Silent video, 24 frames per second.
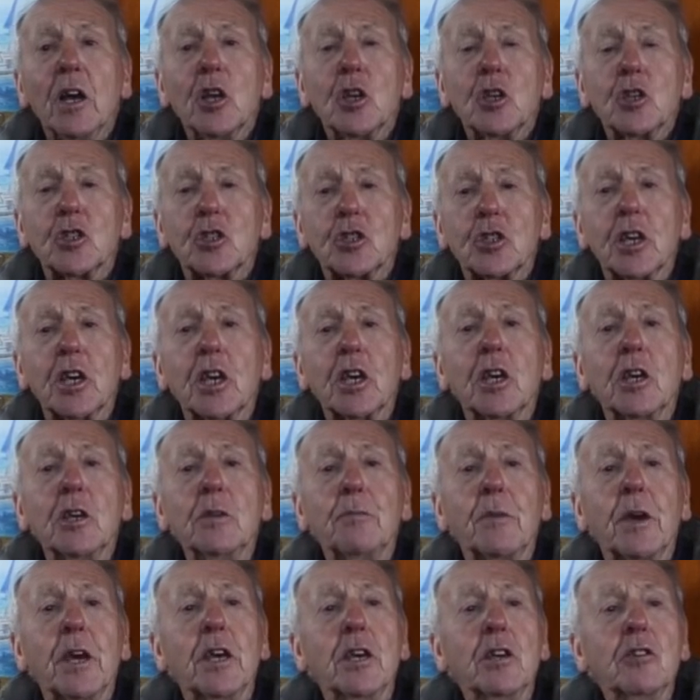
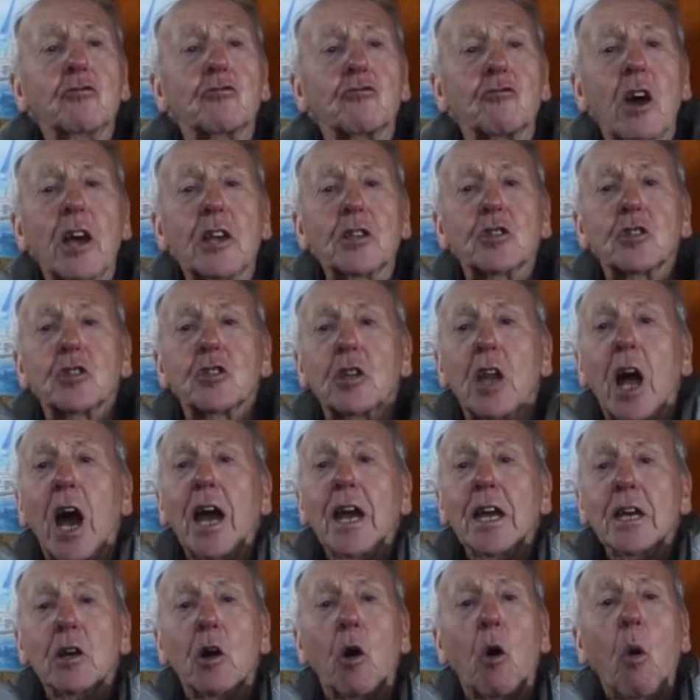See me dressed
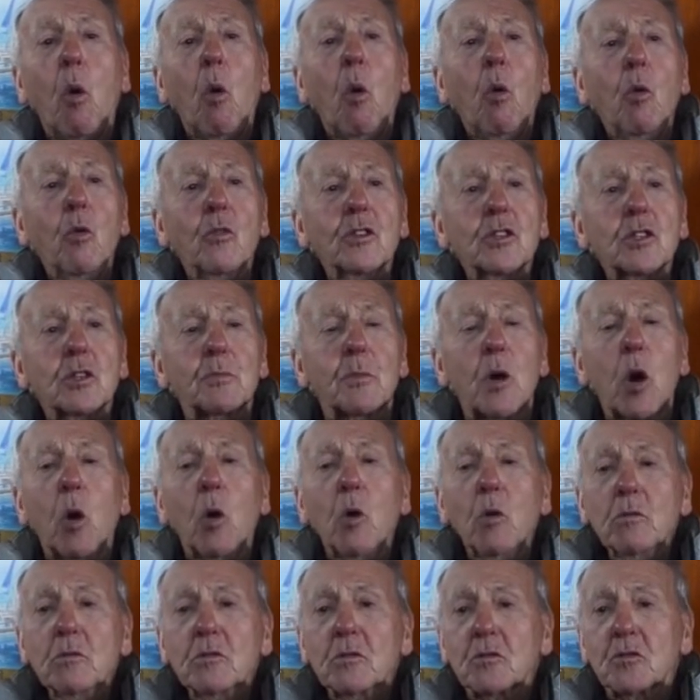like all the
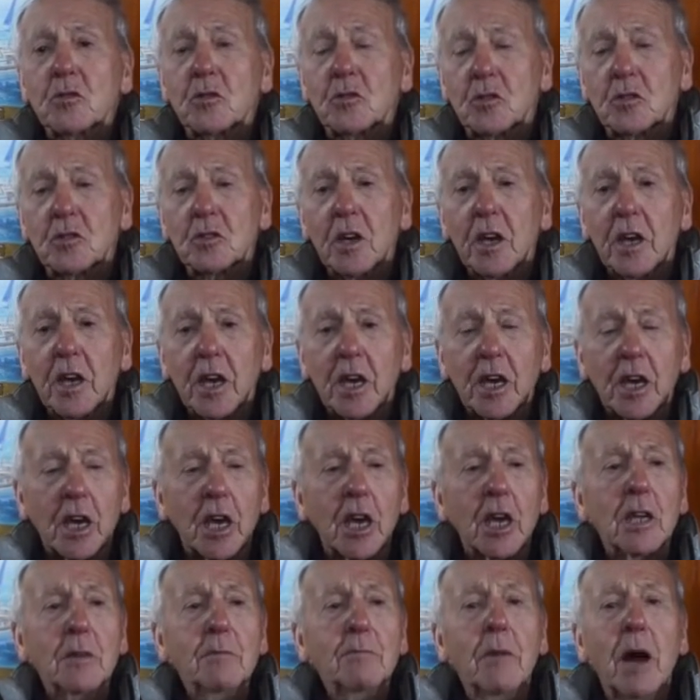sports,
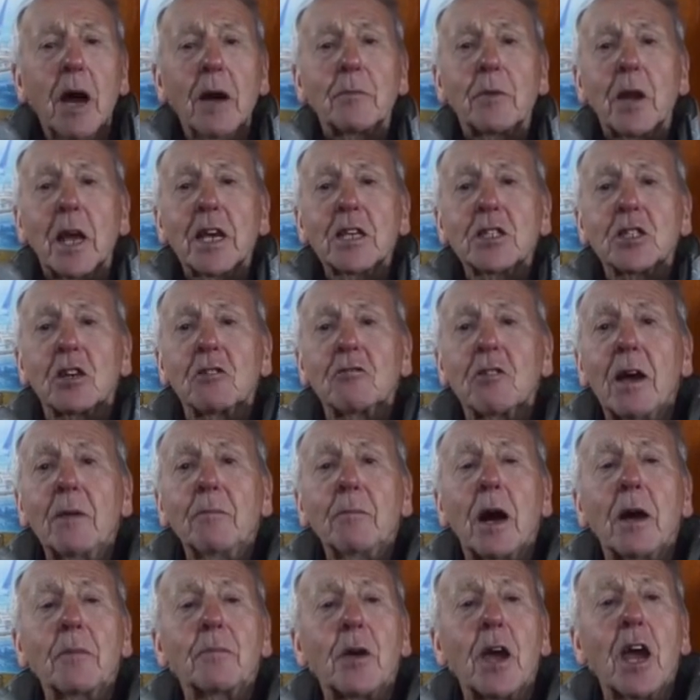in my blazer
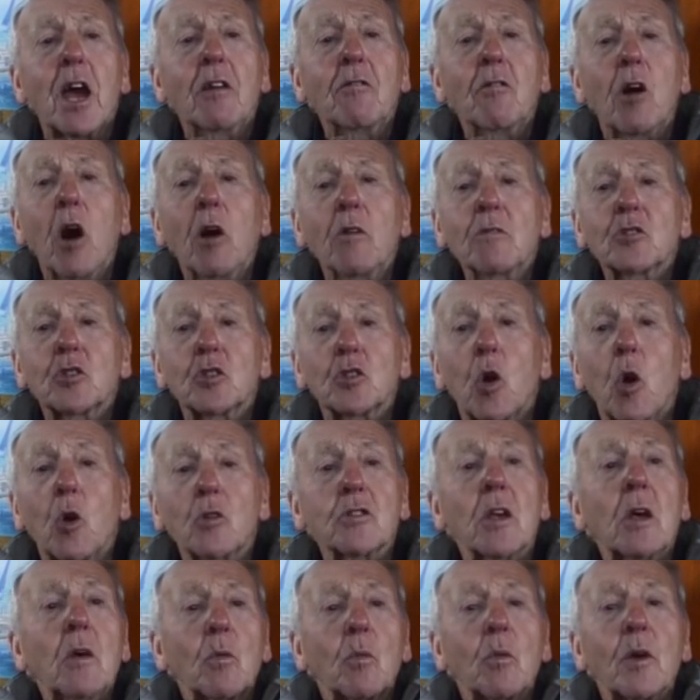and my pair of
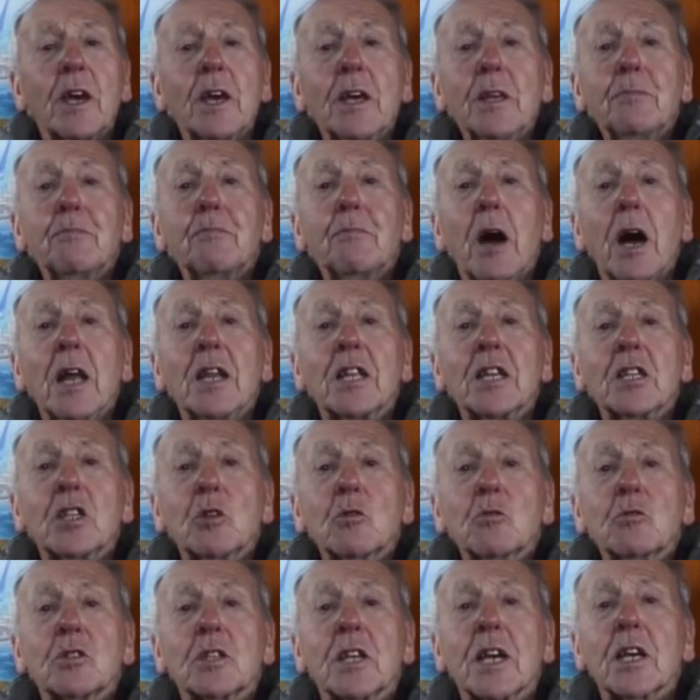shorts, with my
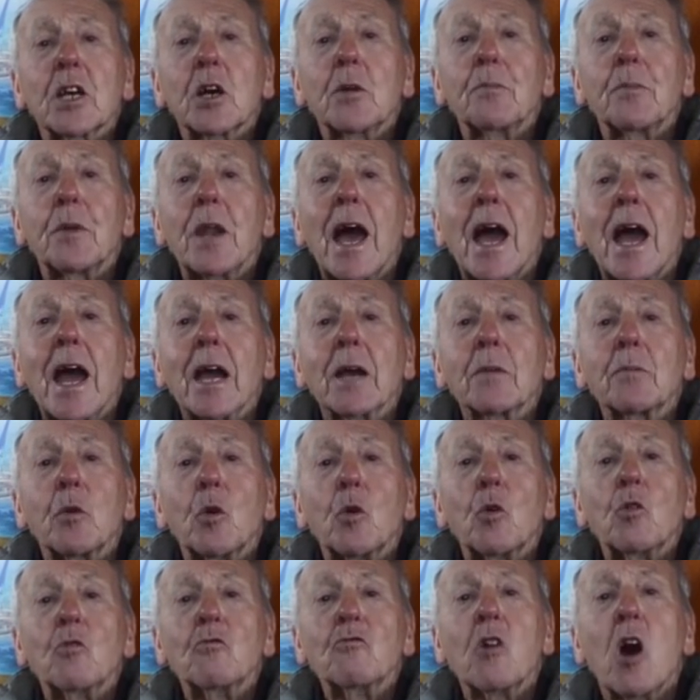little stick of
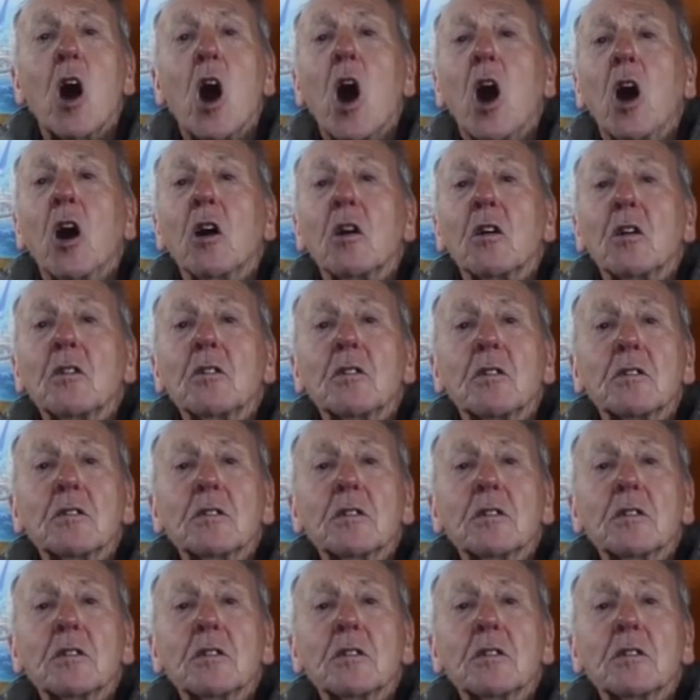Blackpool Rock.